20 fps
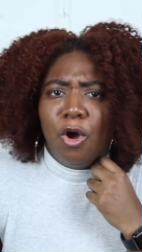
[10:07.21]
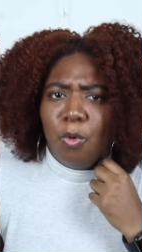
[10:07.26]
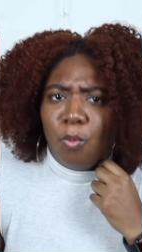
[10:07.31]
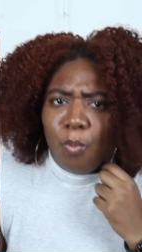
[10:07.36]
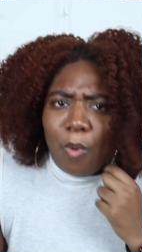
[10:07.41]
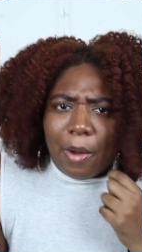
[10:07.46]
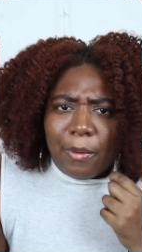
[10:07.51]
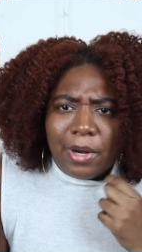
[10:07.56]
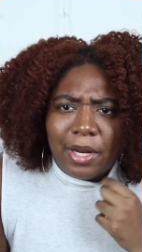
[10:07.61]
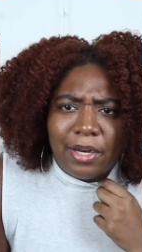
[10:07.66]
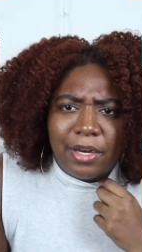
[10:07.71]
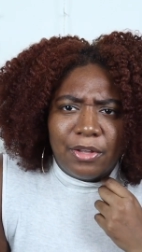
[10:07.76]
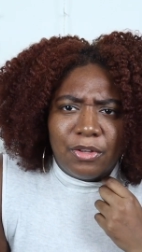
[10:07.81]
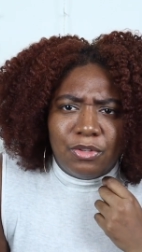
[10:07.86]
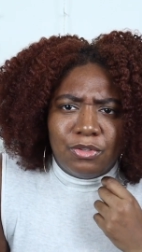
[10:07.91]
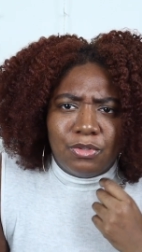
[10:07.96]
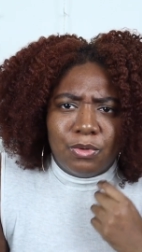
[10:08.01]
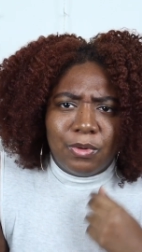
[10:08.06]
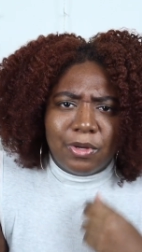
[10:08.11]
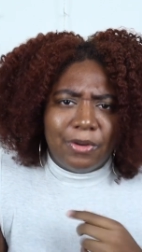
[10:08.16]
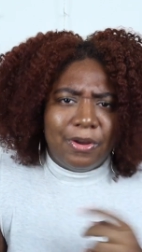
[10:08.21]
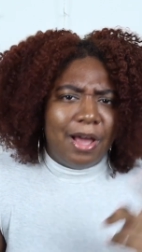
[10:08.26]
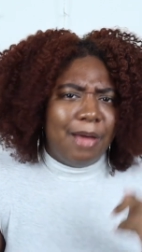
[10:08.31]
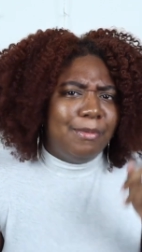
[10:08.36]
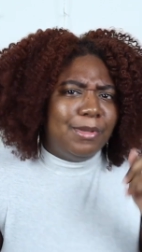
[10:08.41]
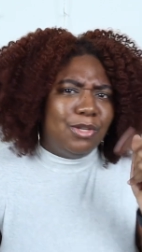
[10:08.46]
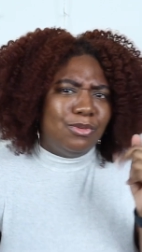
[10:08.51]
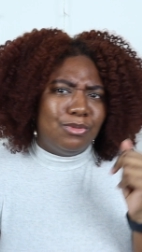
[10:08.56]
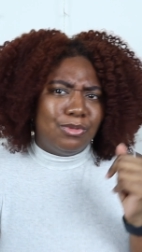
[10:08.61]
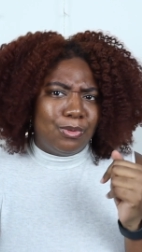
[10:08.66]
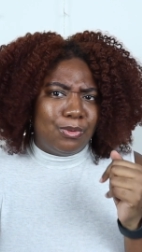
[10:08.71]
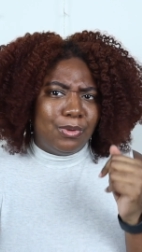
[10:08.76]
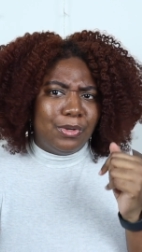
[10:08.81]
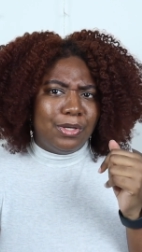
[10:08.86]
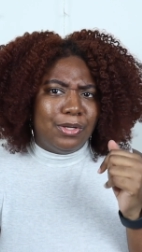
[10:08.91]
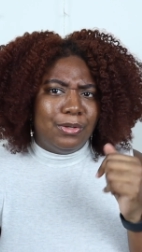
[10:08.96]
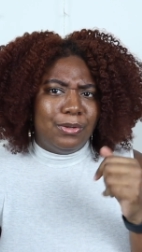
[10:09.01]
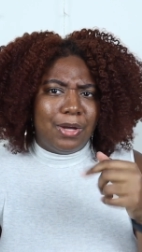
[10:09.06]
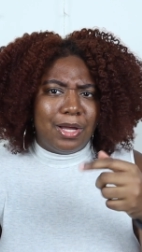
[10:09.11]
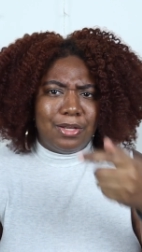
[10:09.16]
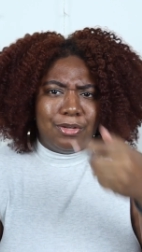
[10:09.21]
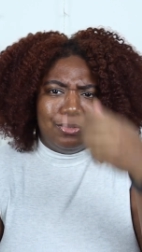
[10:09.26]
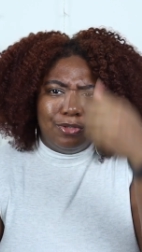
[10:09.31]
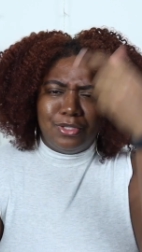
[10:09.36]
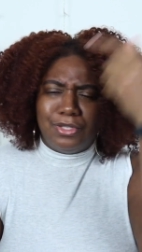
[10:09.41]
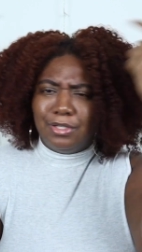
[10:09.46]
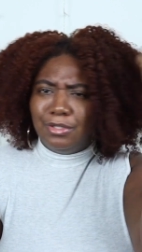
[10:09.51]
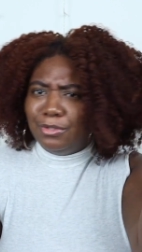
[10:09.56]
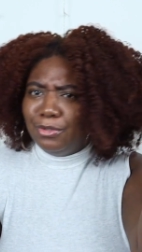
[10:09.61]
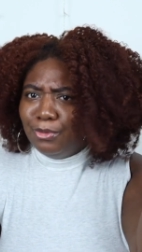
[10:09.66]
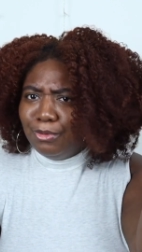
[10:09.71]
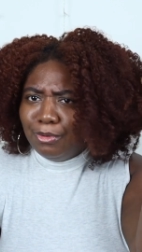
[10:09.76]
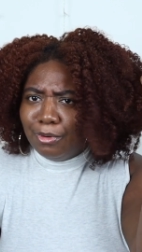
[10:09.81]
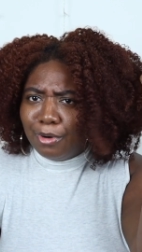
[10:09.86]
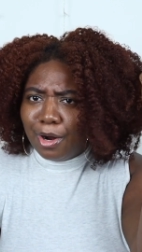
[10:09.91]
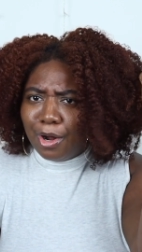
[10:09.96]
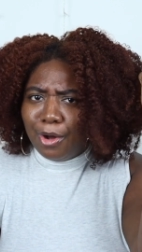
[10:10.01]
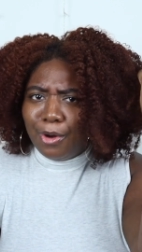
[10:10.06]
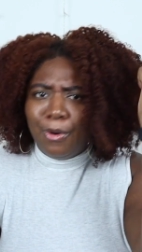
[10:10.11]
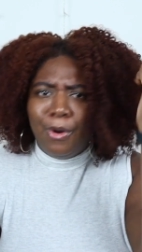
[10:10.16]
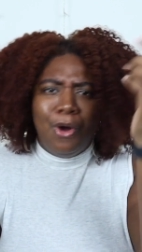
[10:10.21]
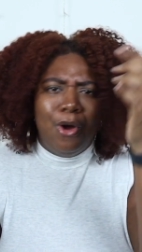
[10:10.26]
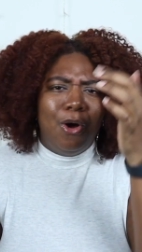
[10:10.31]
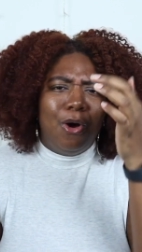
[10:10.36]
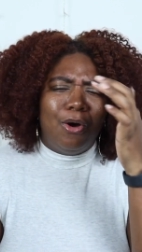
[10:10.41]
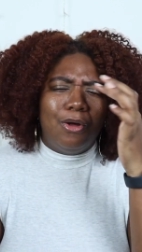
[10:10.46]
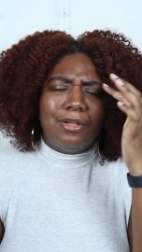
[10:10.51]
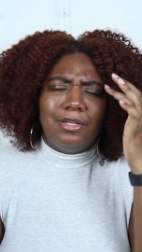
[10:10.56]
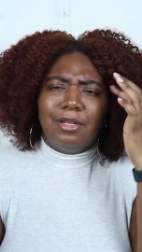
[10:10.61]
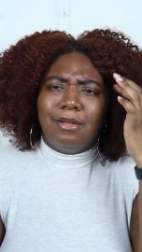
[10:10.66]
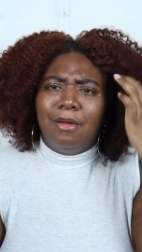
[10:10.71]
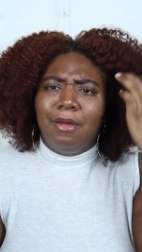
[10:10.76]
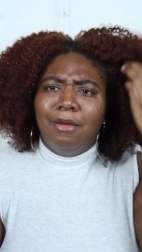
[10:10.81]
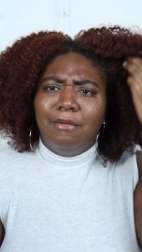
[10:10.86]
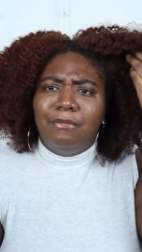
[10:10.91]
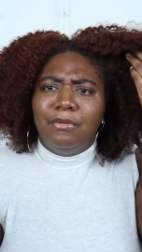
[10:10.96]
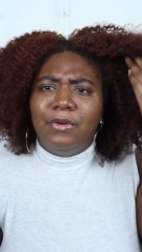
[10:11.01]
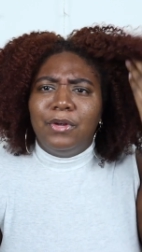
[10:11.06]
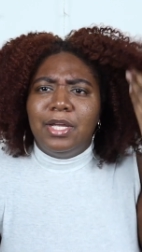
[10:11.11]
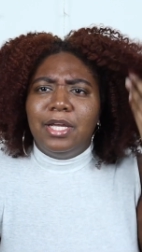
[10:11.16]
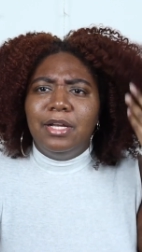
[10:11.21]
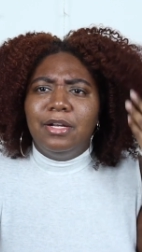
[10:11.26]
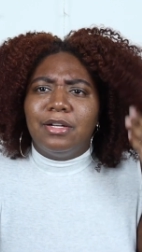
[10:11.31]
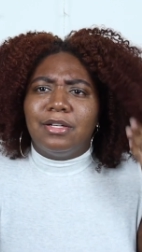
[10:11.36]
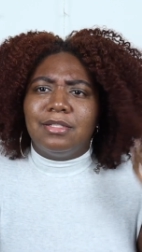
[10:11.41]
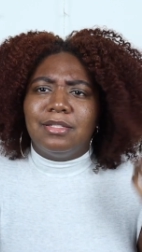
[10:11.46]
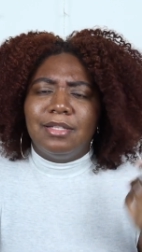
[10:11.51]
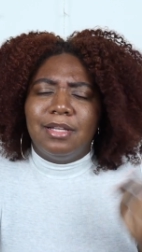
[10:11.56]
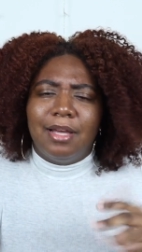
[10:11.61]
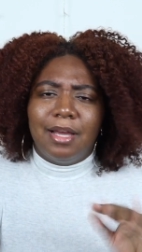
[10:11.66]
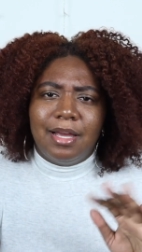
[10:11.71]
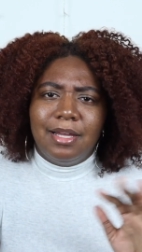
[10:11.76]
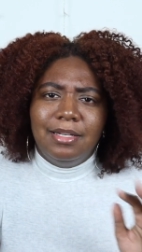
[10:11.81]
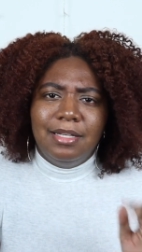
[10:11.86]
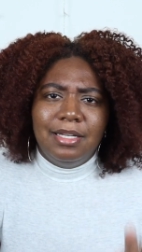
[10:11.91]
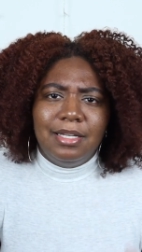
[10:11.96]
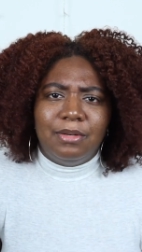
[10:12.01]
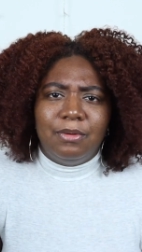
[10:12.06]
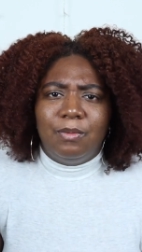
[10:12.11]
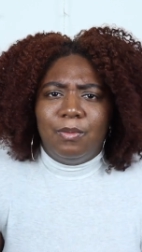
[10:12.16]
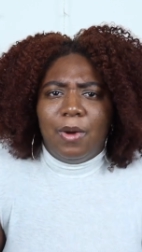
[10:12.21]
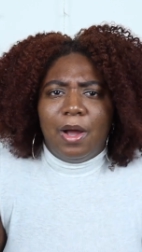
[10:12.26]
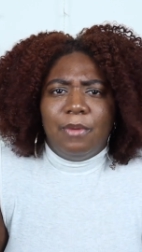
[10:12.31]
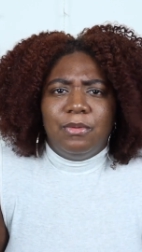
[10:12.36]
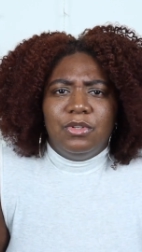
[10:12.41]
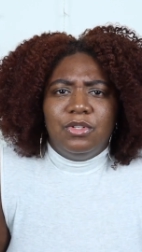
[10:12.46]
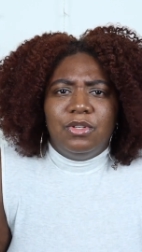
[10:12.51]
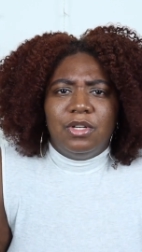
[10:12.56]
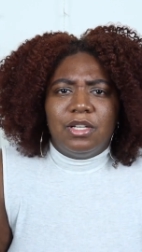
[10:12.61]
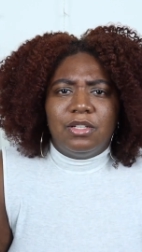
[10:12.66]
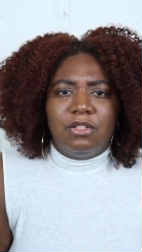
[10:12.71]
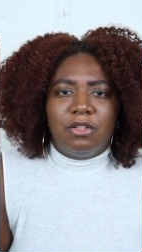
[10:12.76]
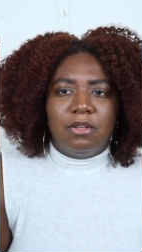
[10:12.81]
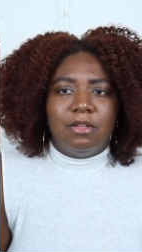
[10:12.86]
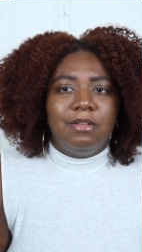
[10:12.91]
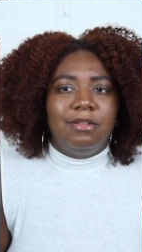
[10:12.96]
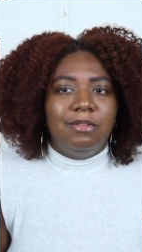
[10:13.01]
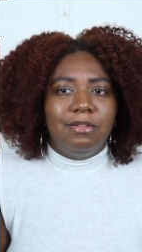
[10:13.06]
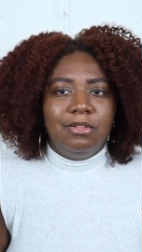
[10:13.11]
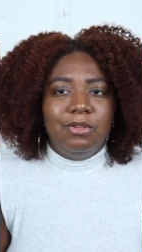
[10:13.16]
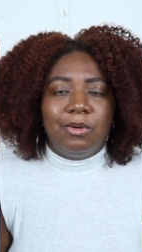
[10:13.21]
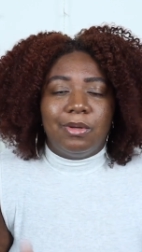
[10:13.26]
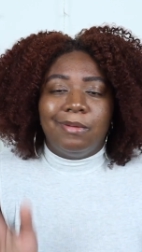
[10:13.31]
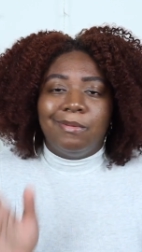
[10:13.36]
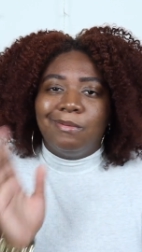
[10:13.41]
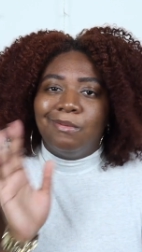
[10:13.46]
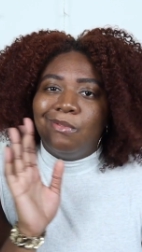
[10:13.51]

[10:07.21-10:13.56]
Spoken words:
Why would I not use oil? I've been using oil. I used to do grow also for years. I did. Why would you not do it?